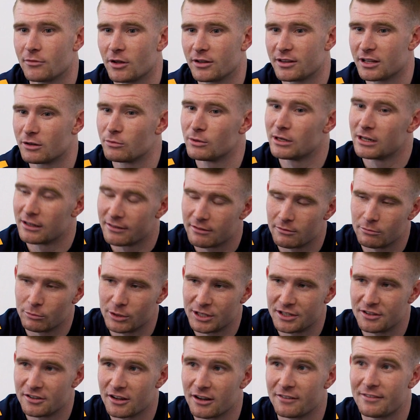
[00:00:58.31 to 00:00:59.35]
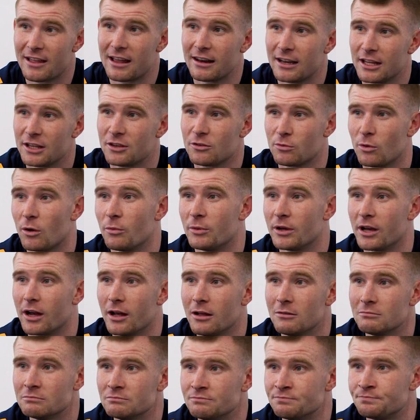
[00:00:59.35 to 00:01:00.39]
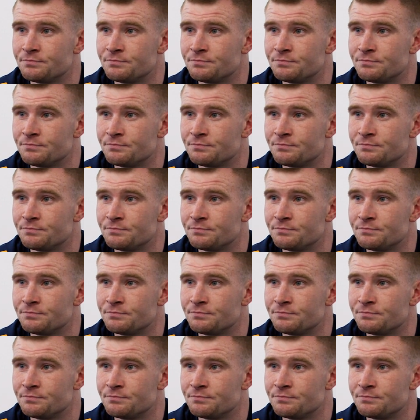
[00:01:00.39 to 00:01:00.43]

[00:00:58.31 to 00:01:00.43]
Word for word: I think we des- we deserved at least what we got.